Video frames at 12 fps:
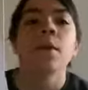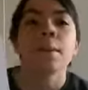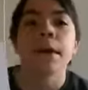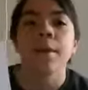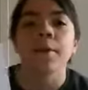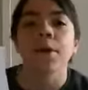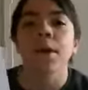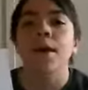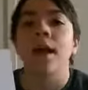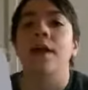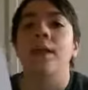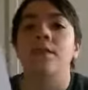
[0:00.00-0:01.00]
paper
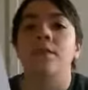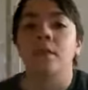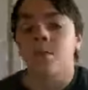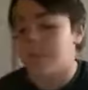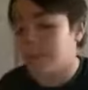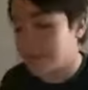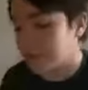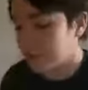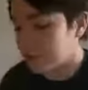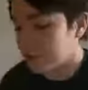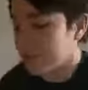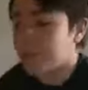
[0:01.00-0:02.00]
and some
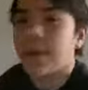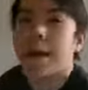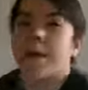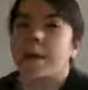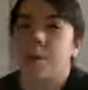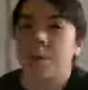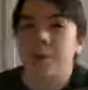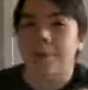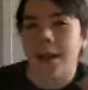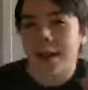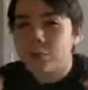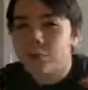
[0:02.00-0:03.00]
scissors to make a couple of
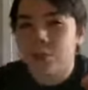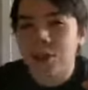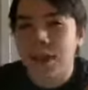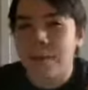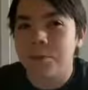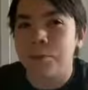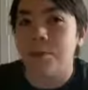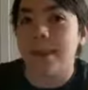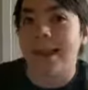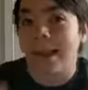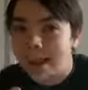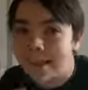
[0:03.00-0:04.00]
extra shapes to really
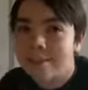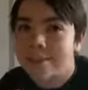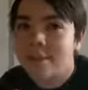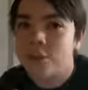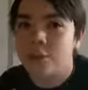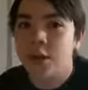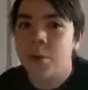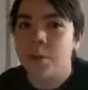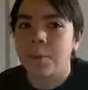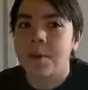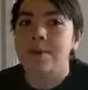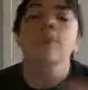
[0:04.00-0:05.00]
enhance these shadow
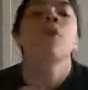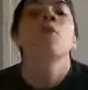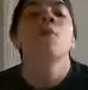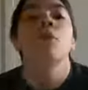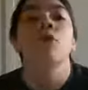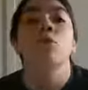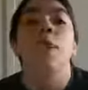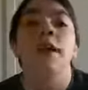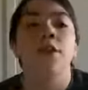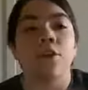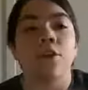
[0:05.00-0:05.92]
puppets, but you by no